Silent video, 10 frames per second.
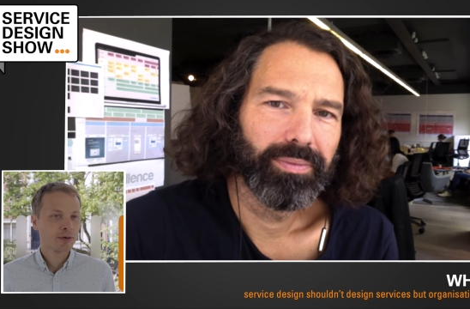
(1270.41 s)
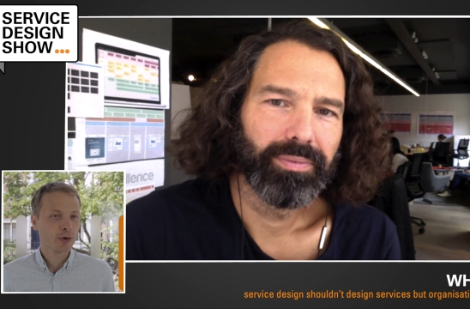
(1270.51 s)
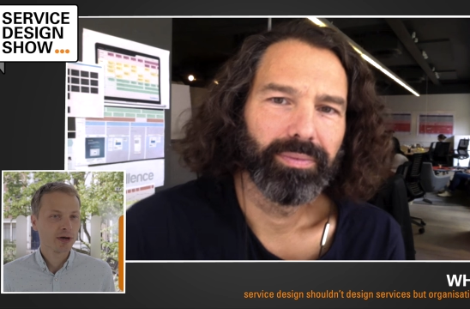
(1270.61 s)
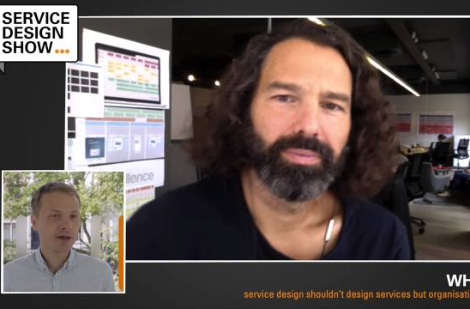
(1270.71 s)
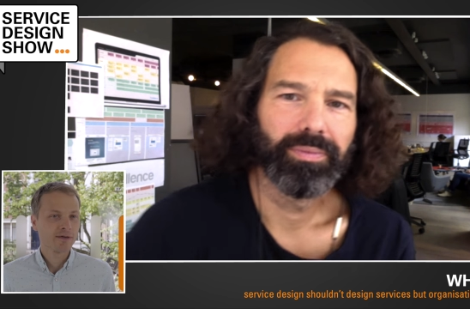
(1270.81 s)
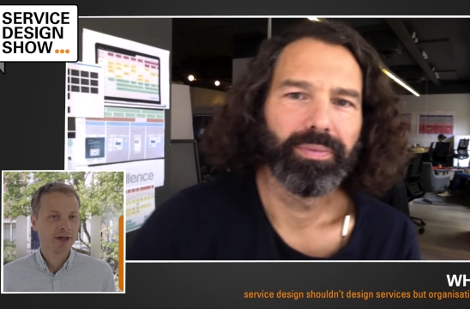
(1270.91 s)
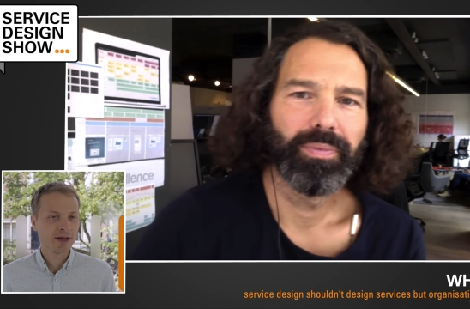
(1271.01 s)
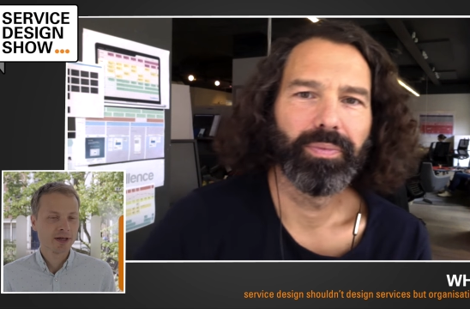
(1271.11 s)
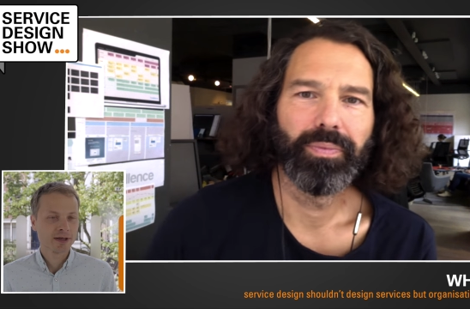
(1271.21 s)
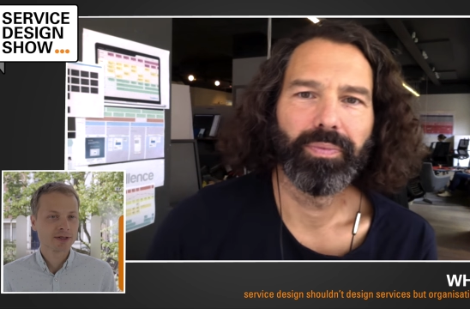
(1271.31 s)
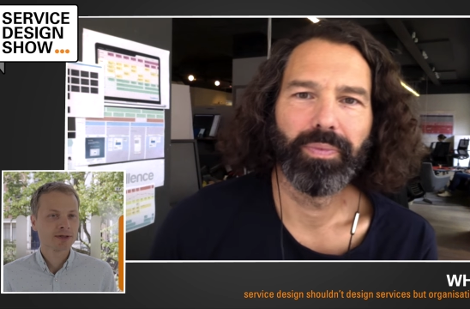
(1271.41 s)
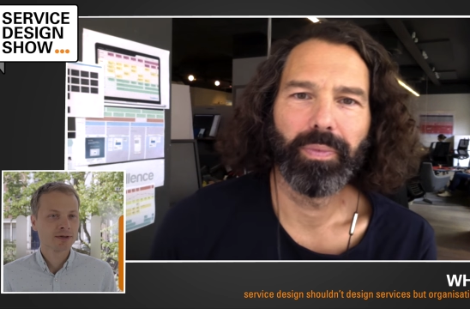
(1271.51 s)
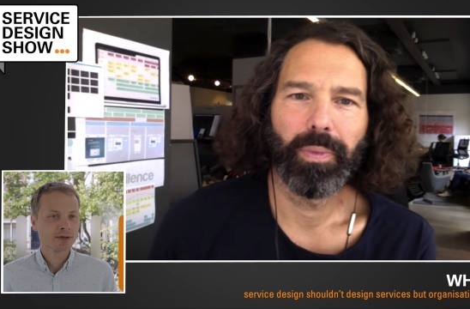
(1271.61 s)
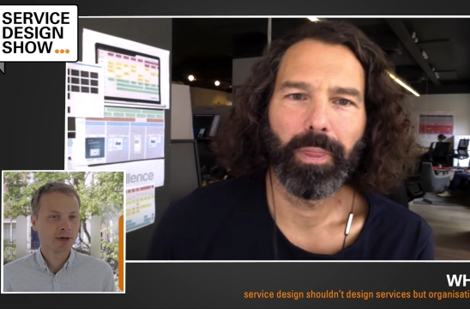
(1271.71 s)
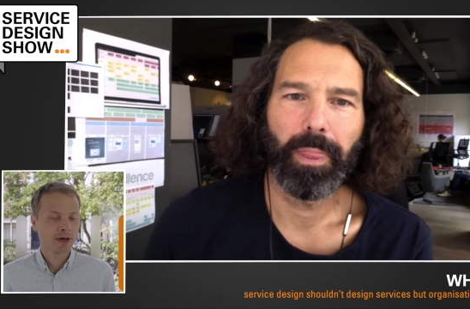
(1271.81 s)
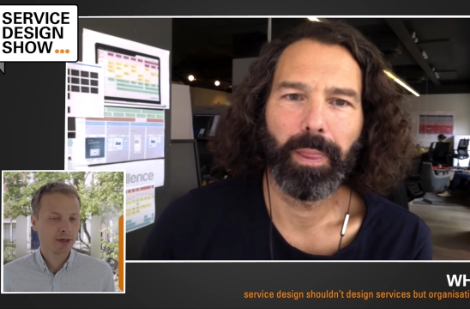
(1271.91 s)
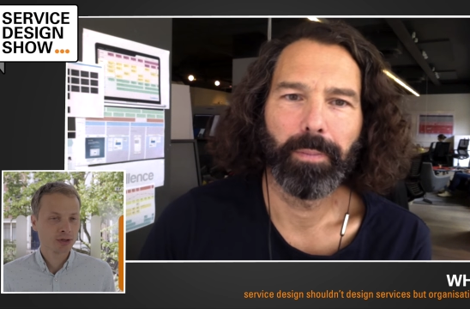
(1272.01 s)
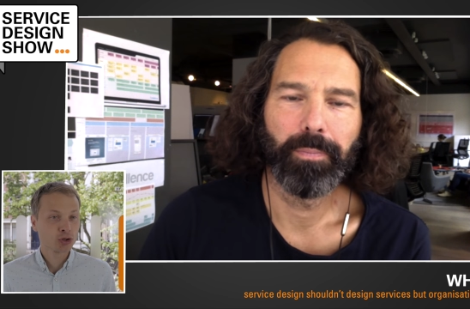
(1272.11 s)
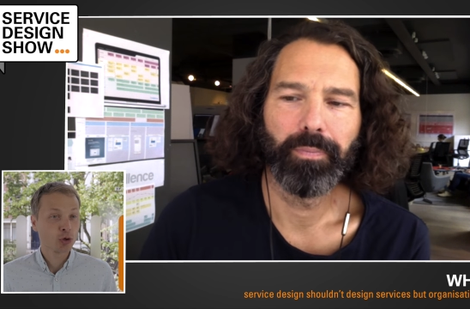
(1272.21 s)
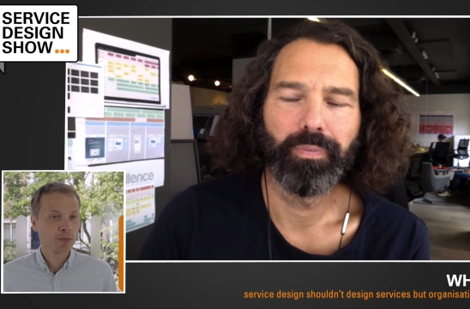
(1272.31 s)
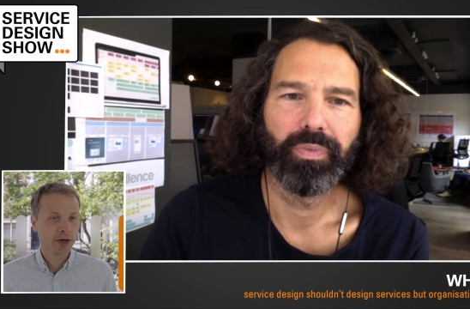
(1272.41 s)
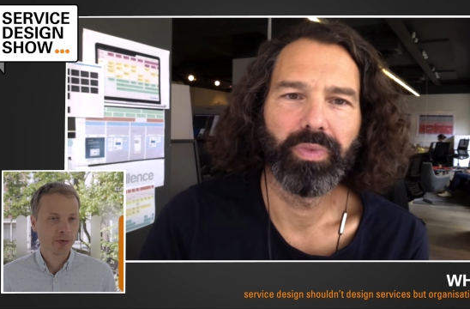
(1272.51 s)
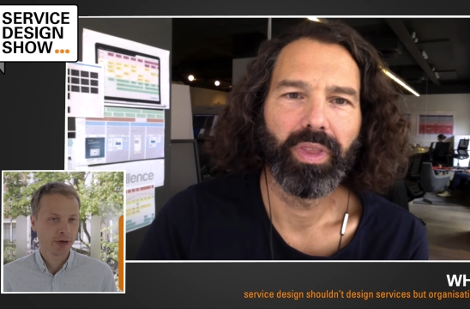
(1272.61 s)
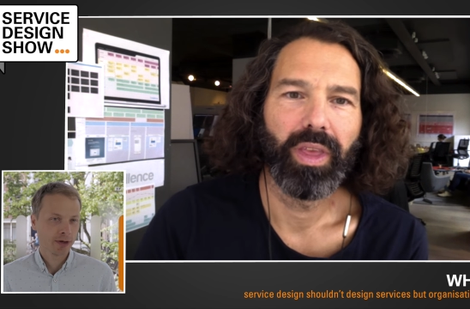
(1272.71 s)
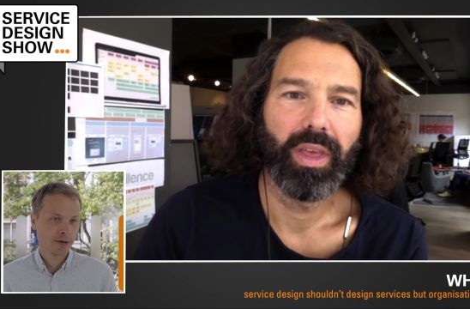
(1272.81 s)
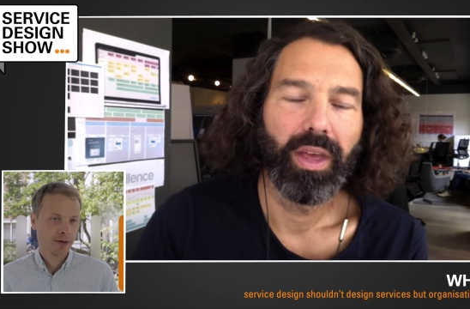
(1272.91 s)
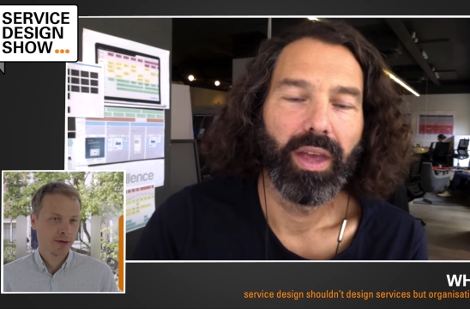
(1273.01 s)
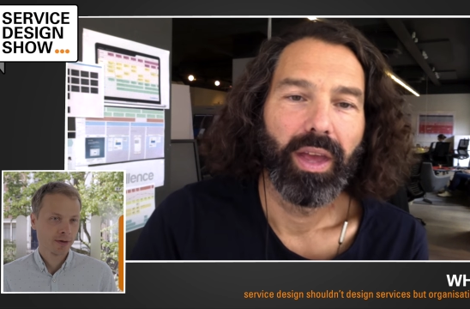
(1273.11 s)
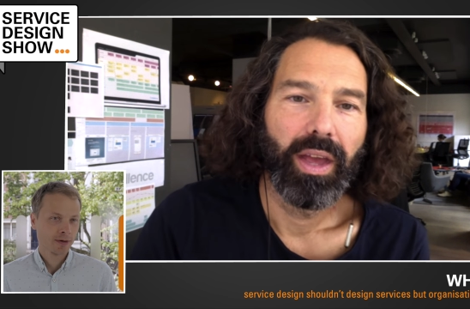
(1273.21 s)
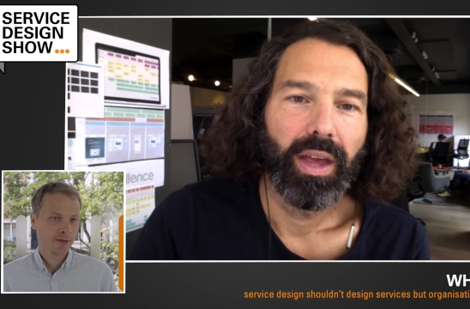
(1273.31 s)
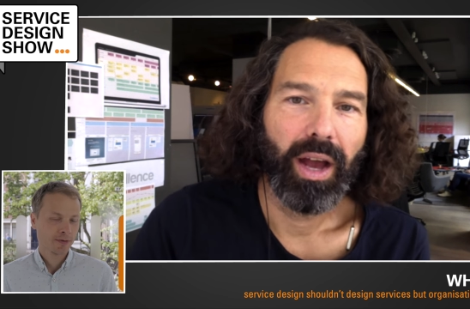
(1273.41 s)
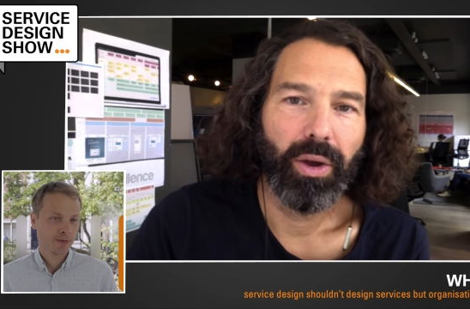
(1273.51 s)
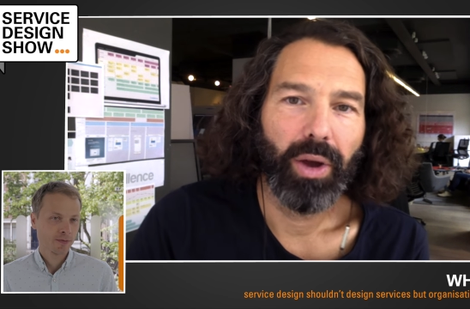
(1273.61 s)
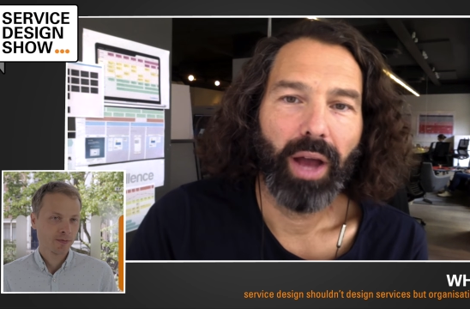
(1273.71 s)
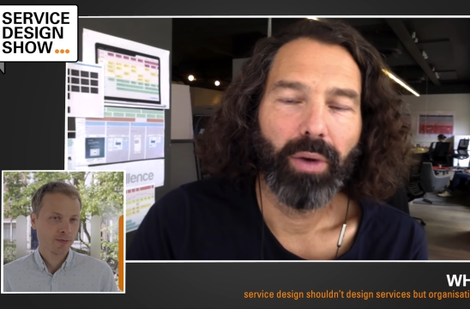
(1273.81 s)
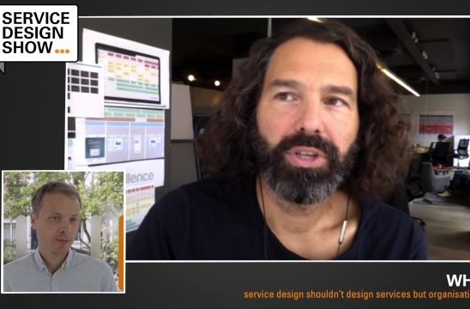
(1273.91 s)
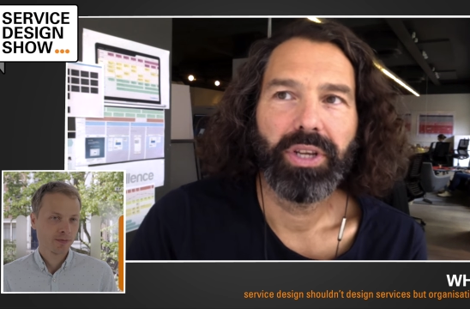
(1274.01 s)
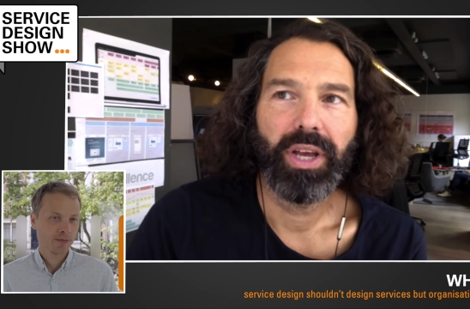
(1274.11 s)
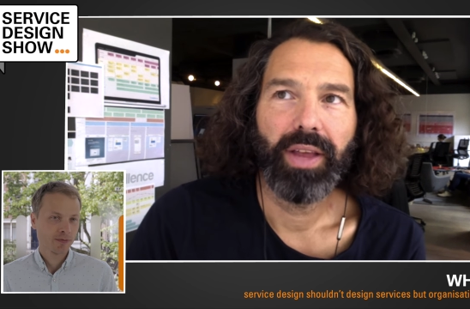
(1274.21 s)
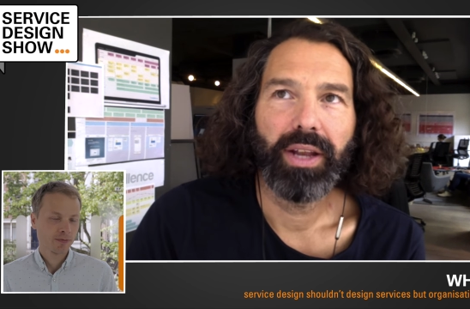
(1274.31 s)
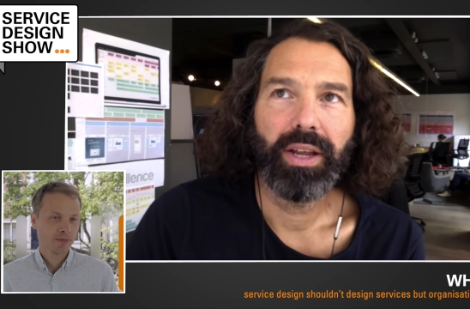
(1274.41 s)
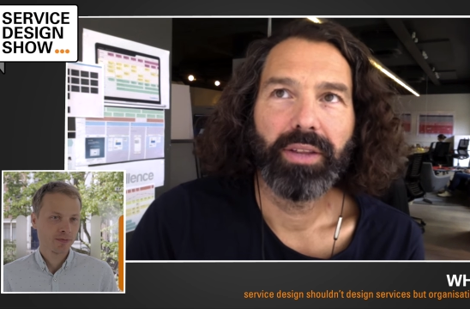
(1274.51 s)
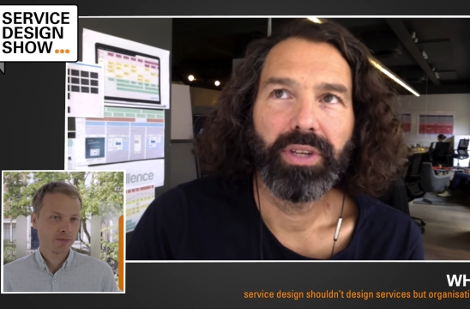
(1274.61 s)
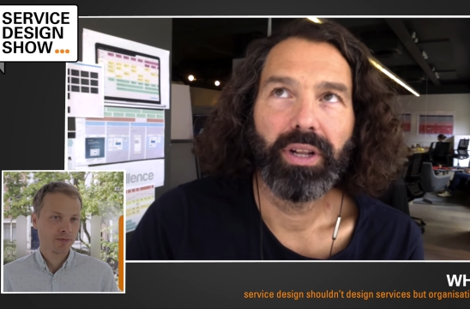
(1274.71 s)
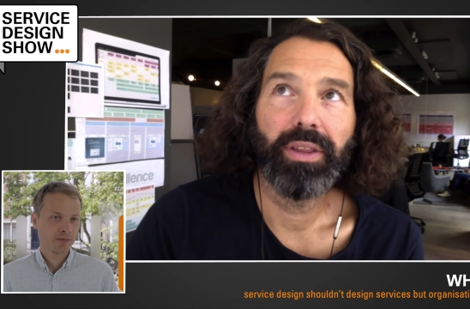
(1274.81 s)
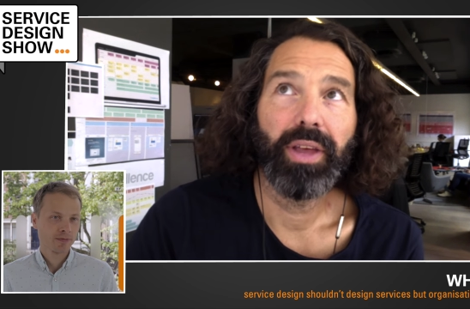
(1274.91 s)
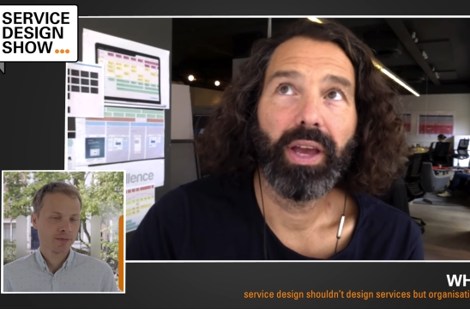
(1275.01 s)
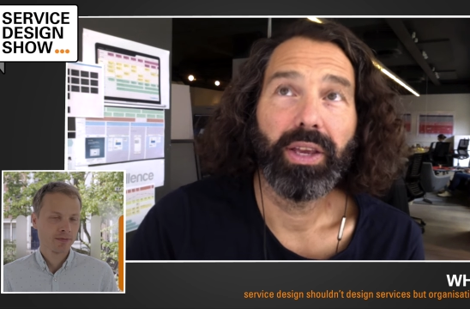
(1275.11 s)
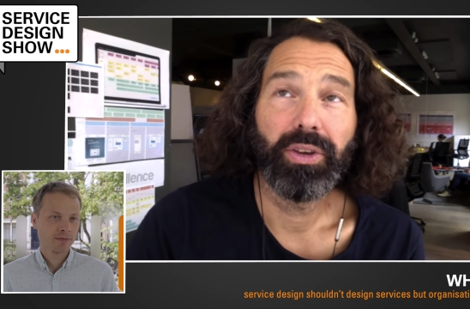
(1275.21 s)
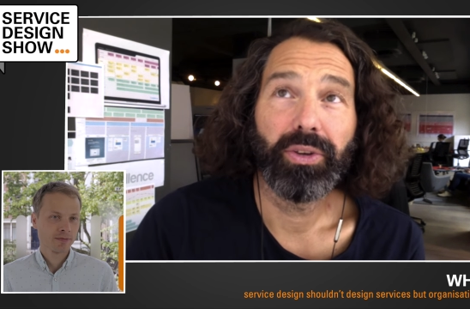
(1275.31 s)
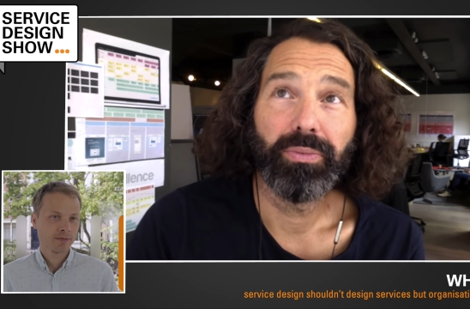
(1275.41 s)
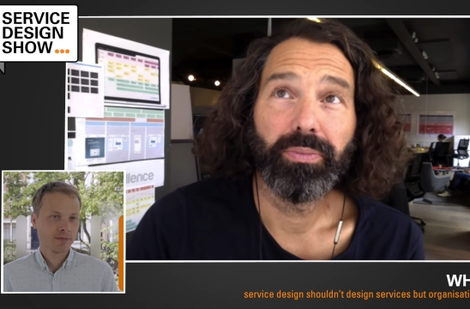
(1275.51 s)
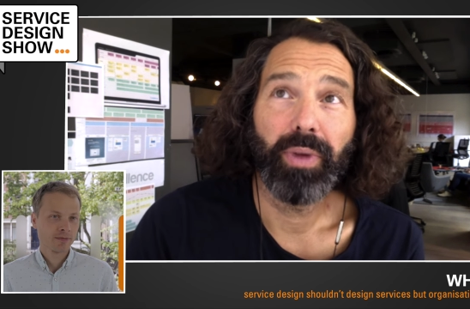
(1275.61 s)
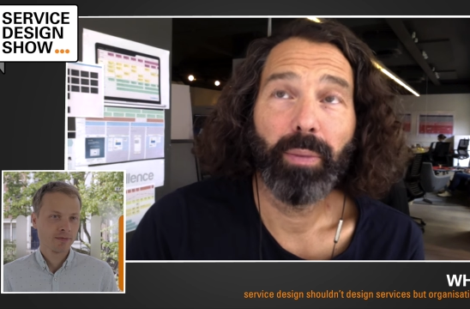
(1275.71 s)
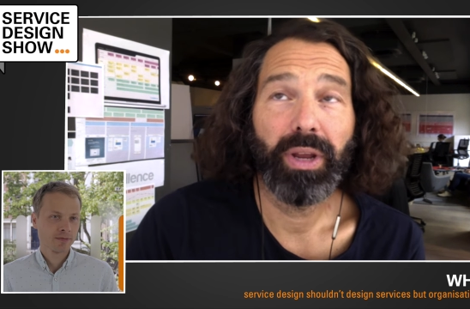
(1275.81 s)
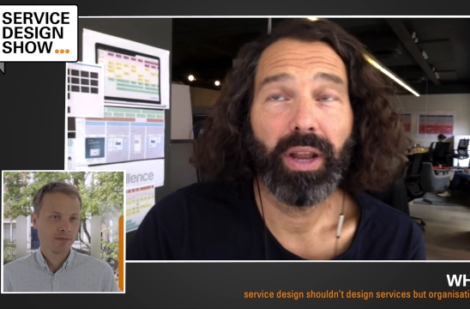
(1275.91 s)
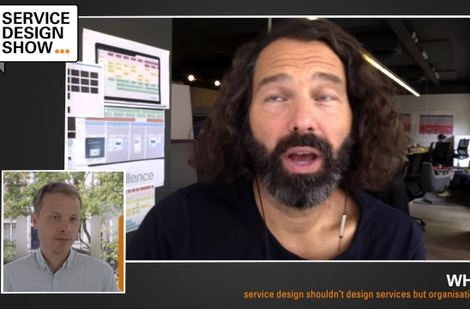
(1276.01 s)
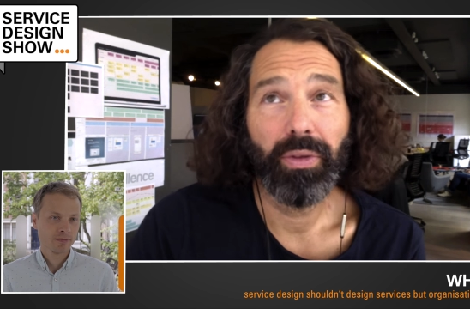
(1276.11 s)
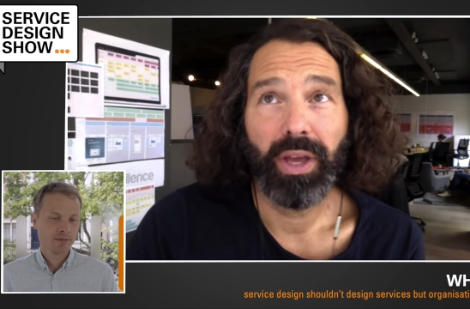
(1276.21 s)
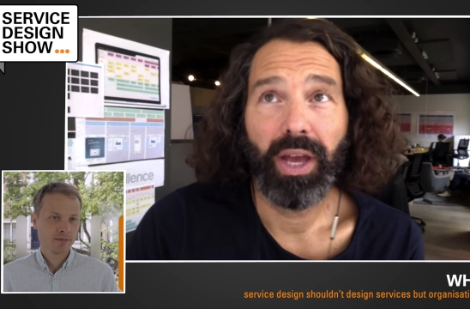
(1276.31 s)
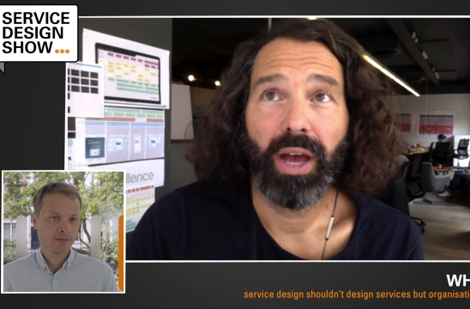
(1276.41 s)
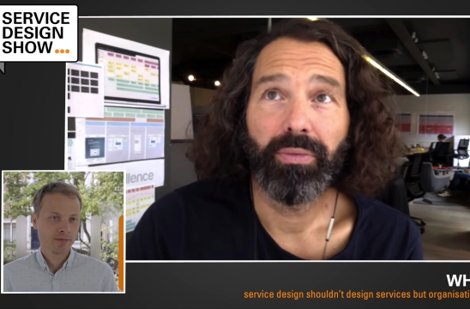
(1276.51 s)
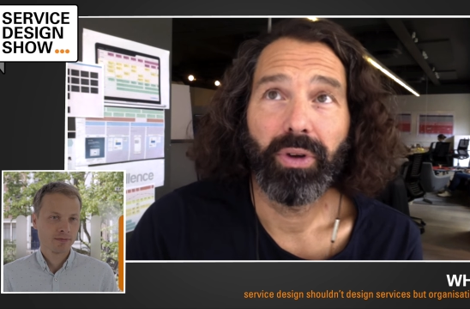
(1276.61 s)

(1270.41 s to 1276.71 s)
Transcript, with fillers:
Speaker 1: relatively uh, short period.
Speaker 2: I, I would say that until they, I mean, now they have